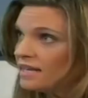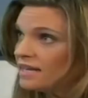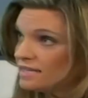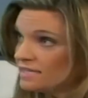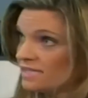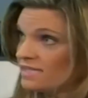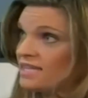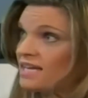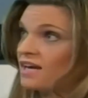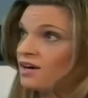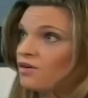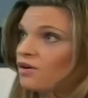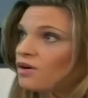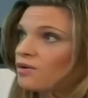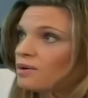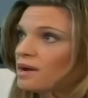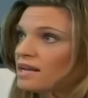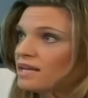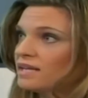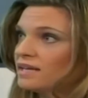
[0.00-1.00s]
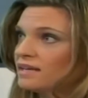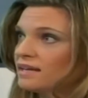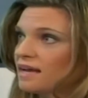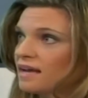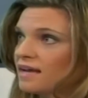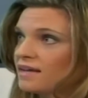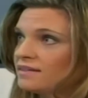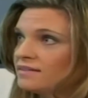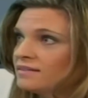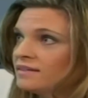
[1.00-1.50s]
it's there already
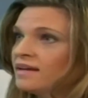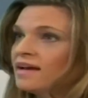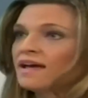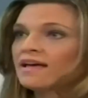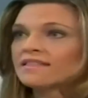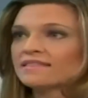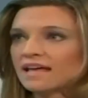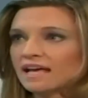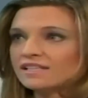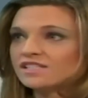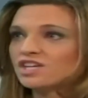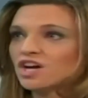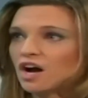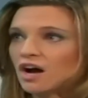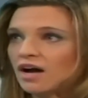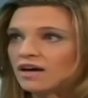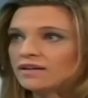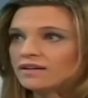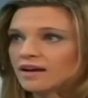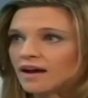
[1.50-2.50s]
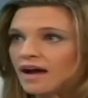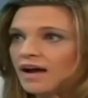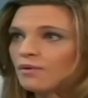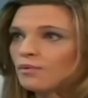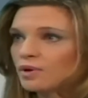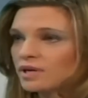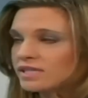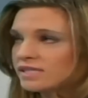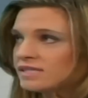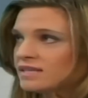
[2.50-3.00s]
again, that's odd. I
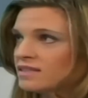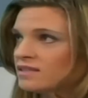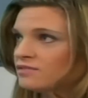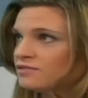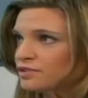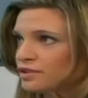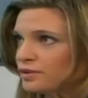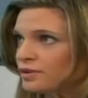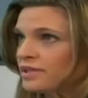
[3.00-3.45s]
want to send the fluid.